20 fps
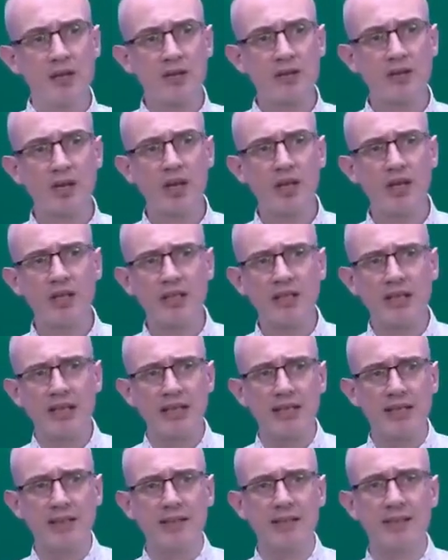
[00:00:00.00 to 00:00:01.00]

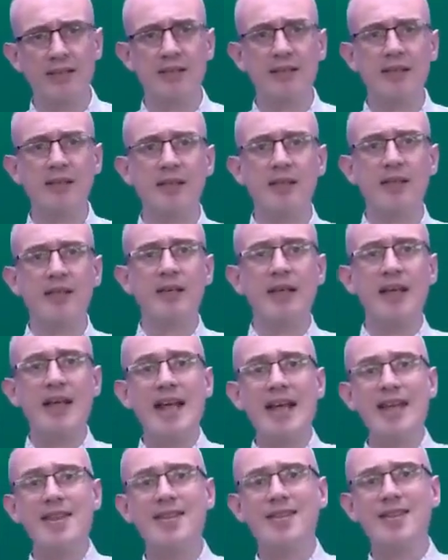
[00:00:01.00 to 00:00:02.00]
Thirdly,
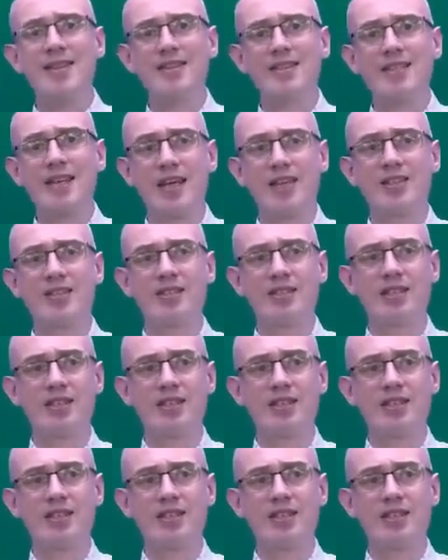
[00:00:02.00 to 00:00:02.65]
in the test